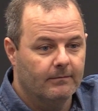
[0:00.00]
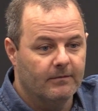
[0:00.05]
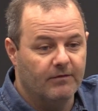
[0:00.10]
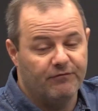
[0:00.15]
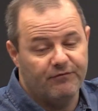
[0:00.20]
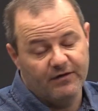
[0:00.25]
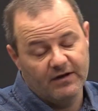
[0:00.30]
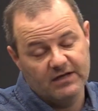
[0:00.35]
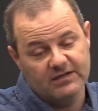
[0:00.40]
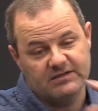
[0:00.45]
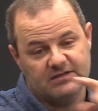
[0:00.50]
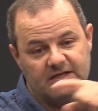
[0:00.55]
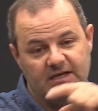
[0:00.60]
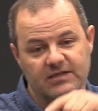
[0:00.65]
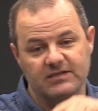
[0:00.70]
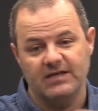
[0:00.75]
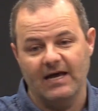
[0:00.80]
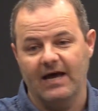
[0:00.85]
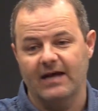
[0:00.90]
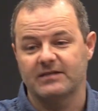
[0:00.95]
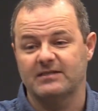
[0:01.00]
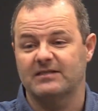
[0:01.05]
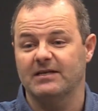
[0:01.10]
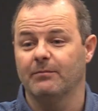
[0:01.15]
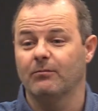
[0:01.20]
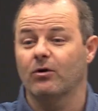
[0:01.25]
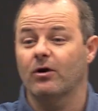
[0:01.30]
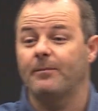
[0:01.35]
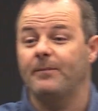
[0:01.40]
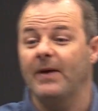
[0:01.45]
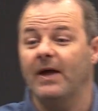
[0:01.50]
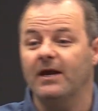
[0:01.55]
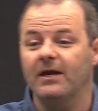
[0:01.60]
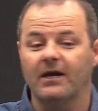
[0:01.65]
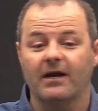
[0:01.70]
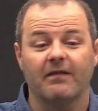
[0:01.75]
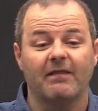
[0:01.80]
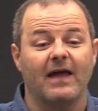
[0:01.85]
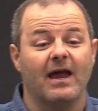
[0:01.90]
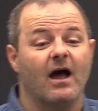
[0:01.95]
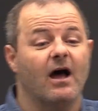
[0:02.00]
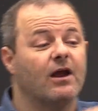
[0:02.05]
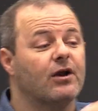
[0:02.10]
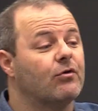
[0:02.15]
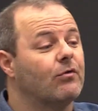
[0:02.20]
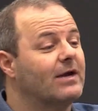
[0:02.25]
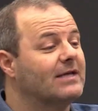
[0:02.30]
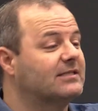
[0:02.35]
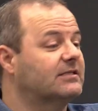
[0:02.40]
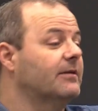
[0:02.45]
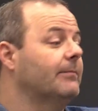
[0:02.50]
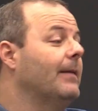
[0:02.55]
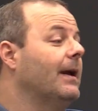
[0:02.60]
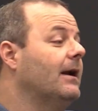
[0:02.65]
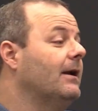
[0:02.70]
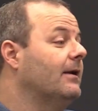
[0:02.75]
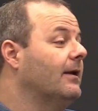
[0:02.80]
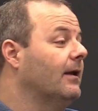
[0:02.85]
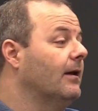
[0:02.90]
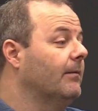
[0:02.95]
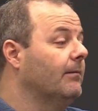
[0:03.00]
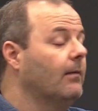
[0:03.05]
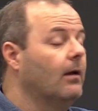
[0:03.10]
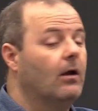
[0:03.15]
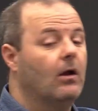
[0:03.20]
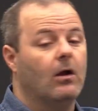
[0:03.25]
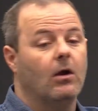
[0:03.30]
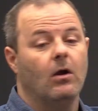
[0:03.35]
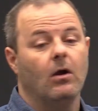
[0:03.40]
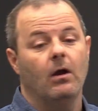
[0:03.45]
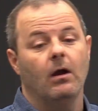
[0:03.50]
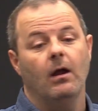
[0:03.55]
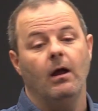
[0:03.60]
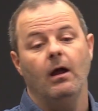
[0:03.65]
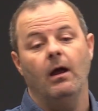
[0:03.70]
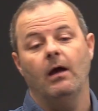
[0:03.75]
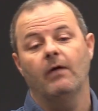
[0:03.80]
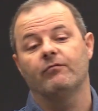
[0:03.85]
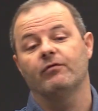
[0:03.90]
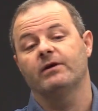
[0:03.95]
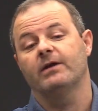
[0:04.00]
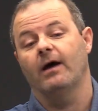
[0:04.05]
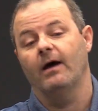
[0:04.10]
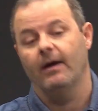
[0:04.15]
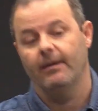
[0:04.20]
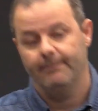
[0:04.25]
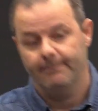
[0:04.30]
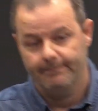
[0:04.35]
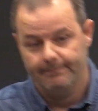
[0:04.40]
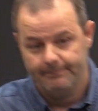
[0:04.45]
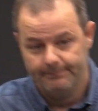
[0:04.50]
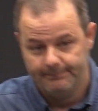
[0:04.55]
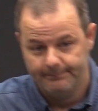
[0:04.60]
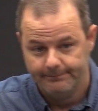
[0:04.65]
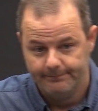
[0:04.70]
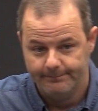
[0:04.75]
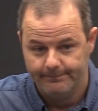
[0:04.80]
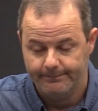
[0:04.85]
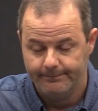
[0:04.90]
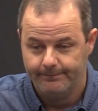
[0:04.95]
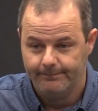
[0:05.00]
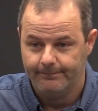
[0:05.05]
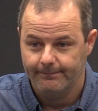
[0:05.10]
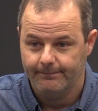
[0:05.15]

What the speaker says: The Philistines had a similar opinion and they underestimated him every time. That's right.